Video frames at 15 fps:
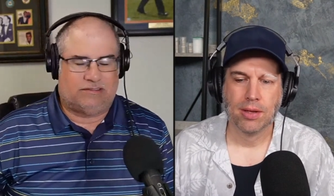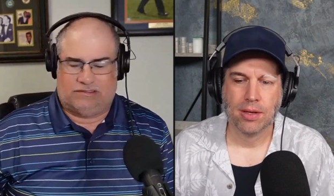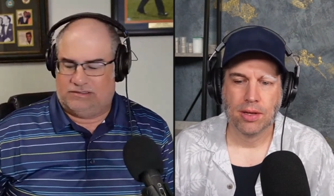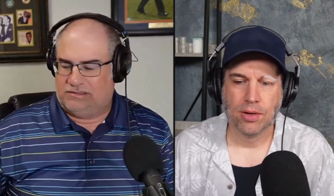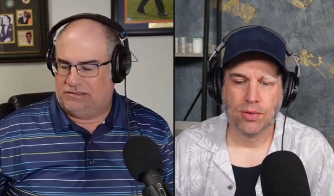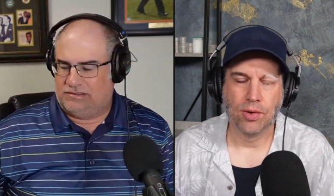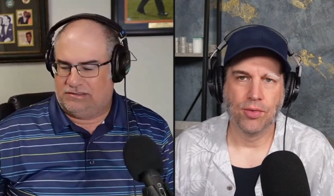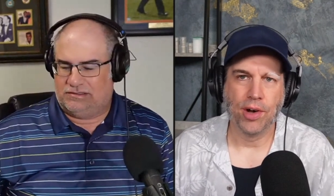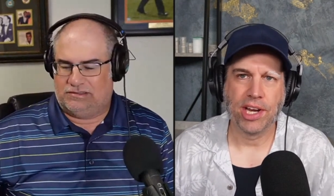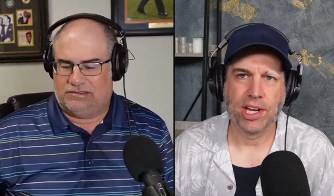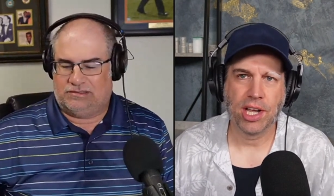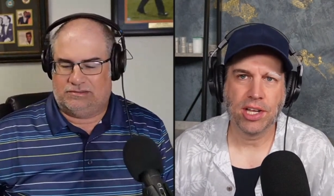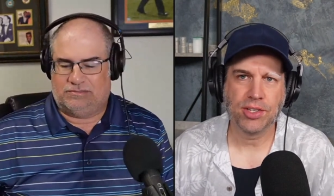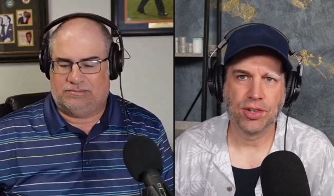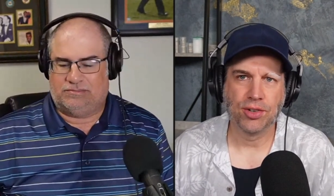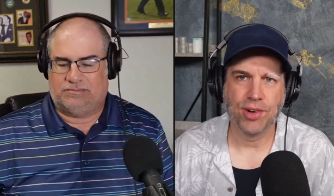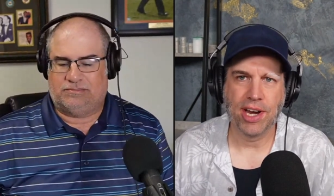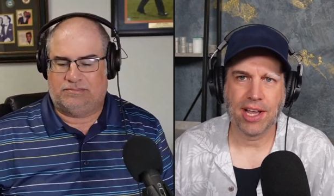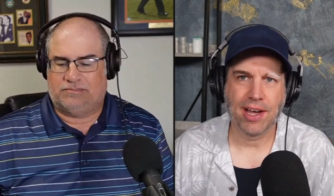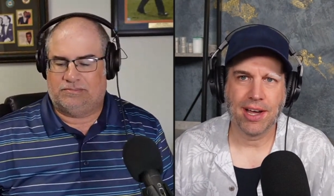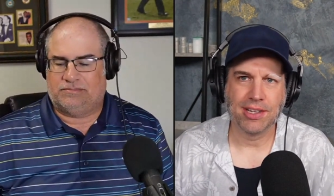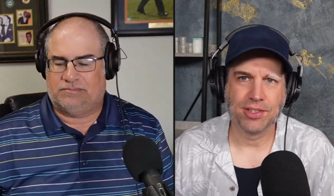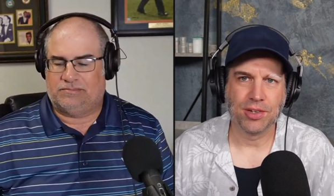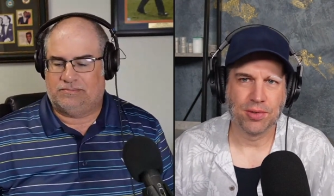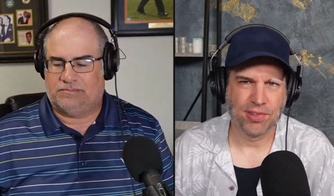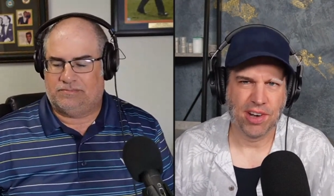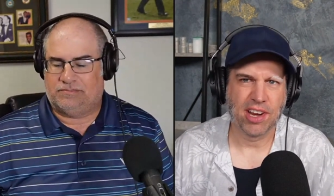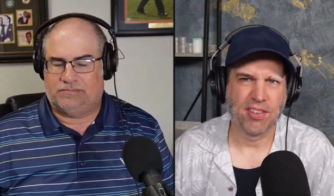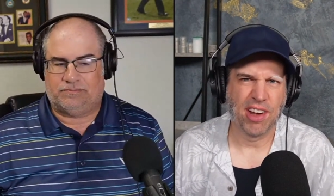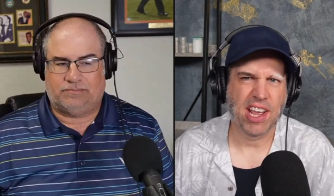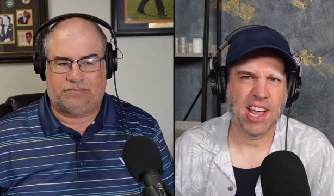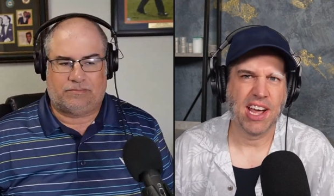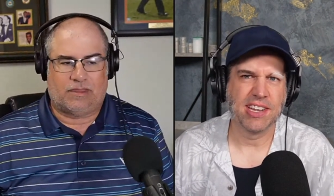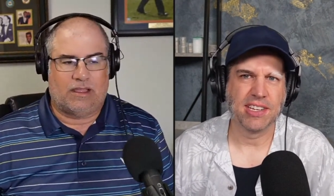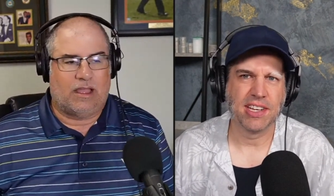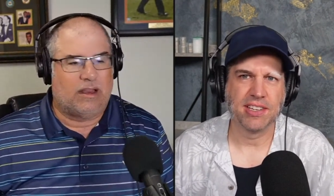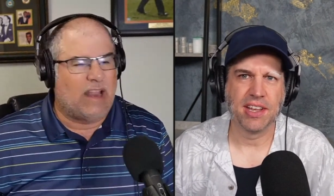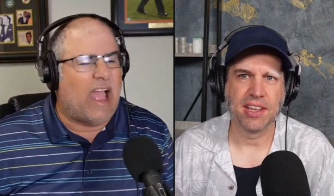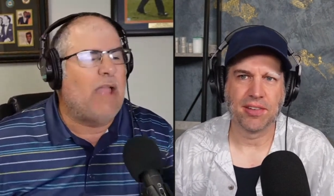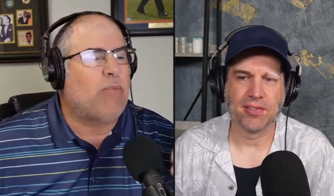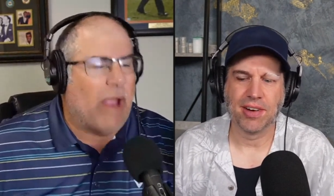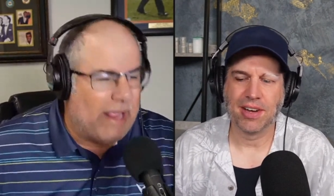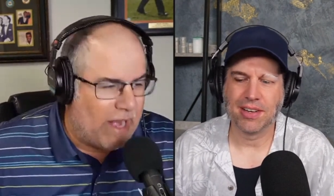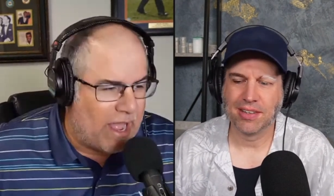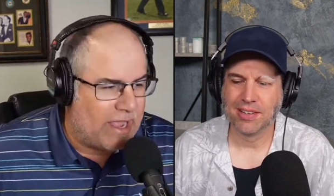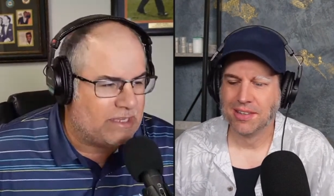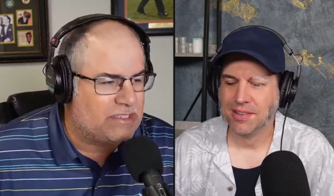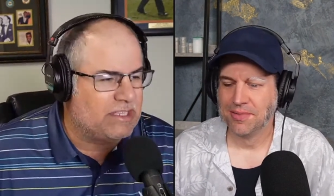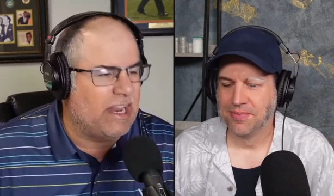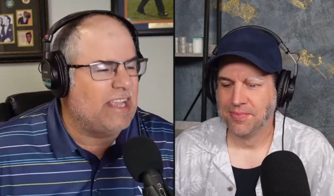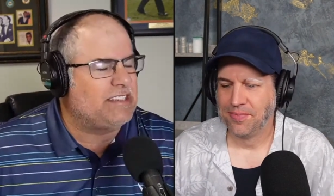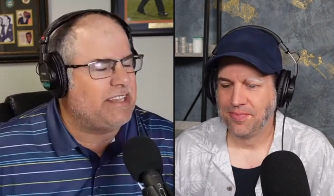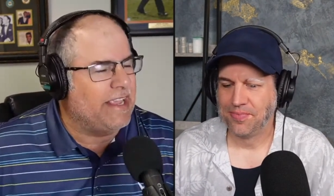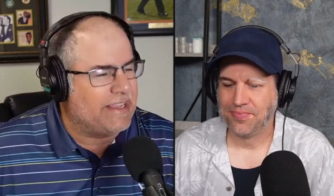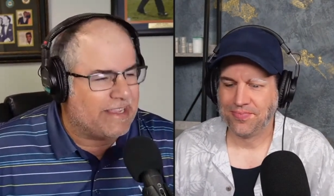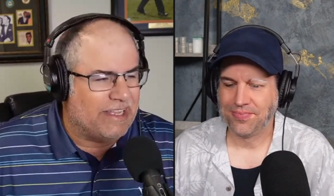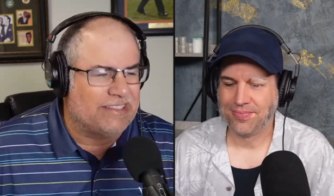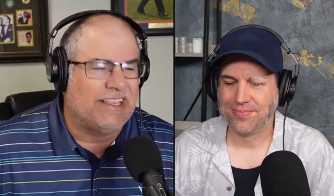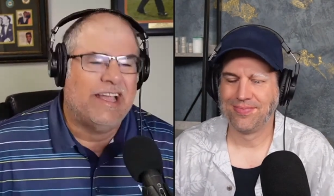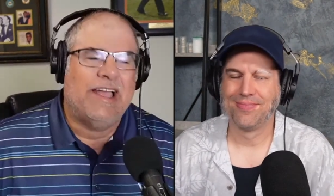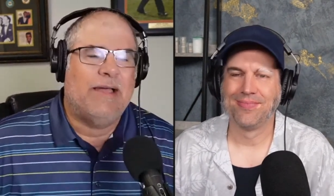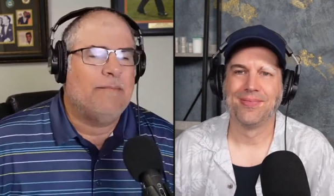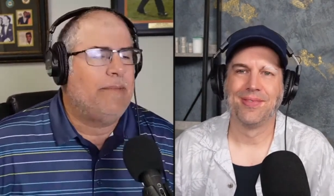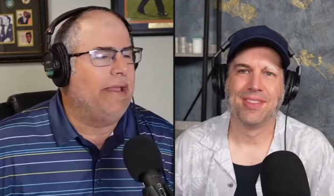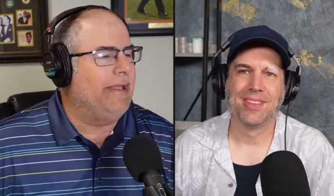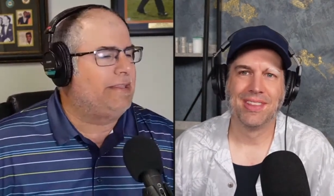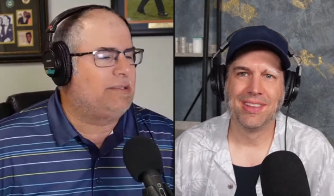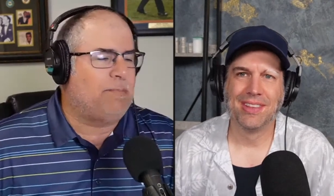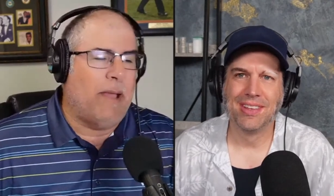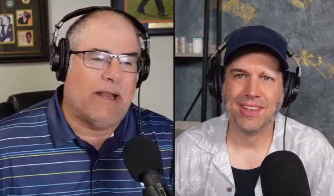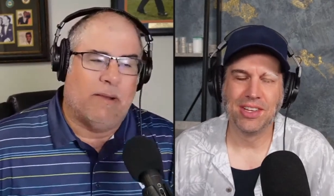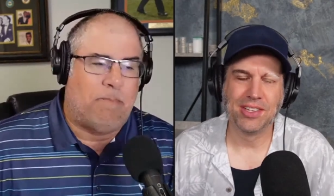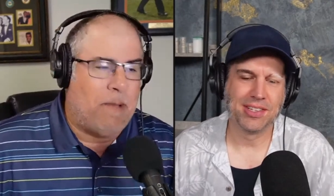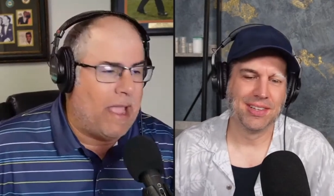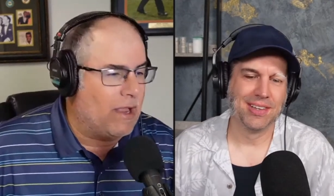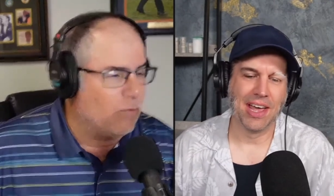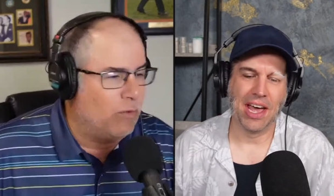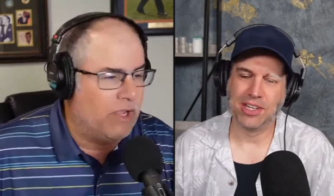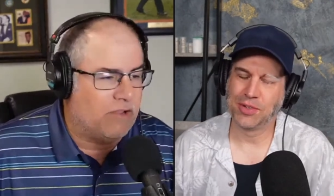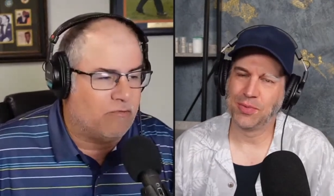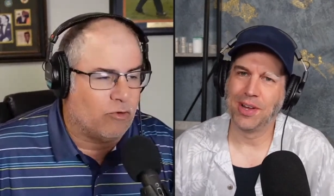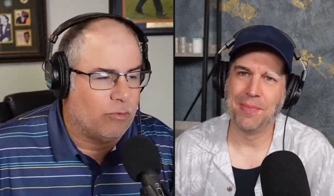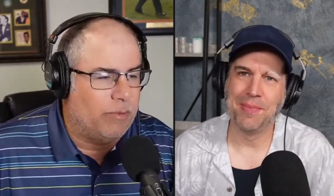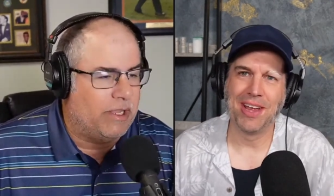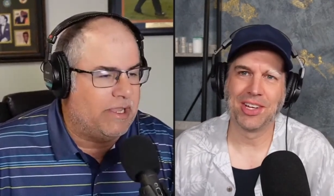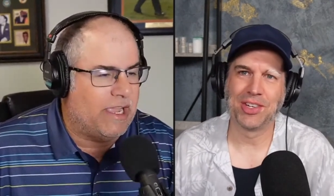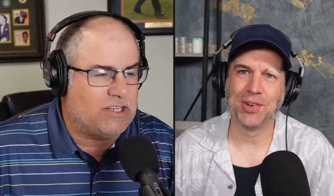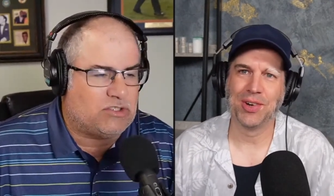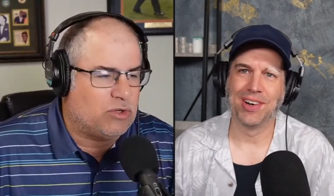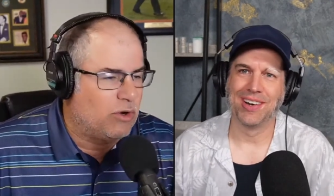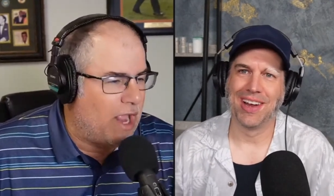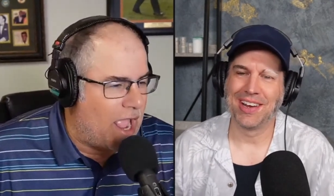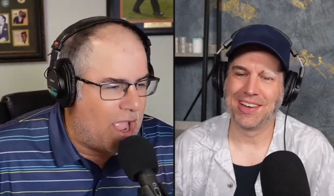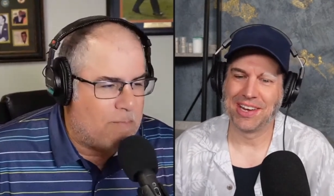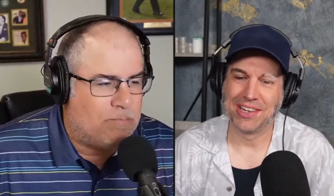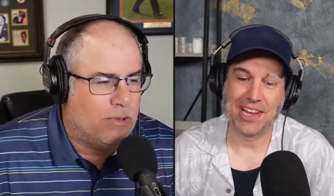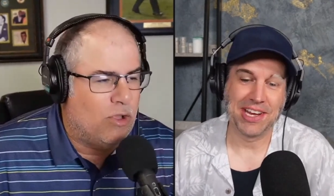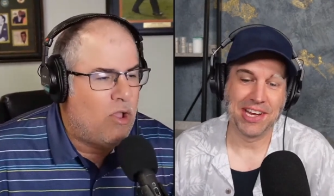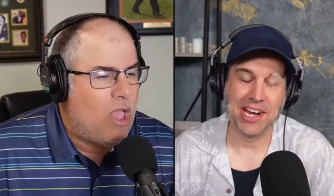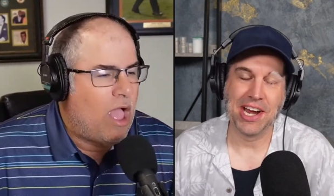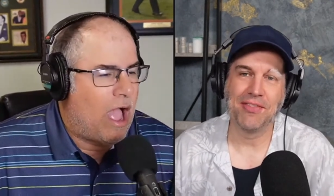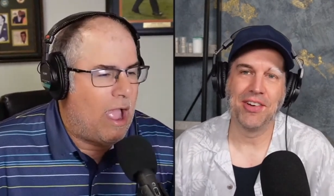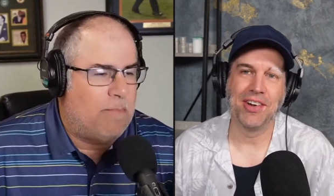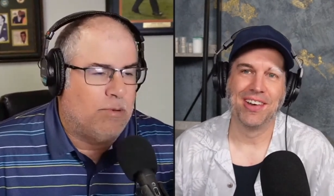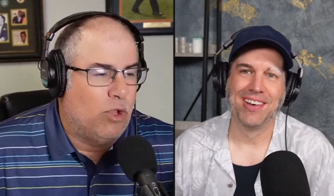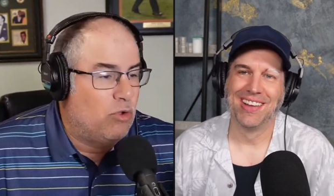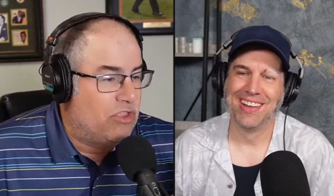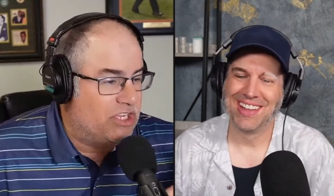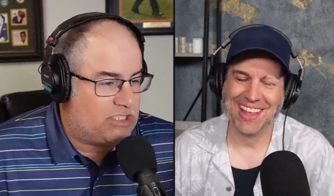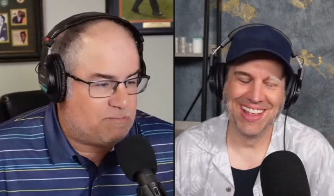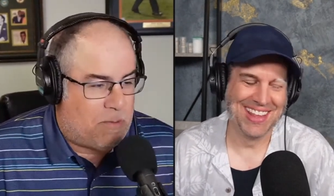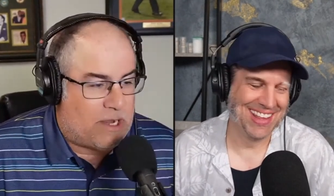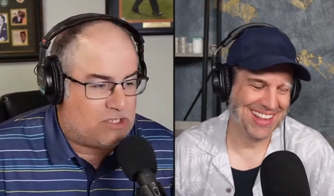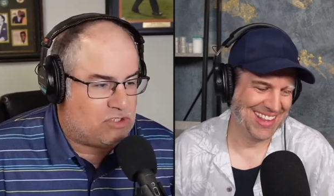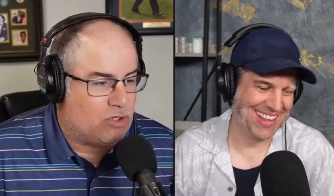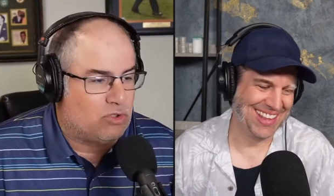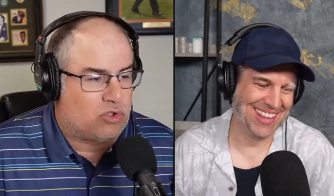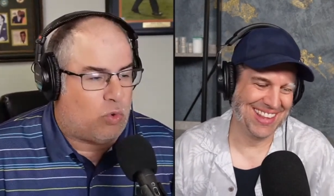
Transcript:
Speaker 1: Rate cuts or rate hikes, Joe? Rate, rate hikes, I take it, uh, right? Rate hikes.
Speaker 2: Did I say cuts? It's been a bad I just want to make sure. Yesterday, I, I, blew, never... I blew the special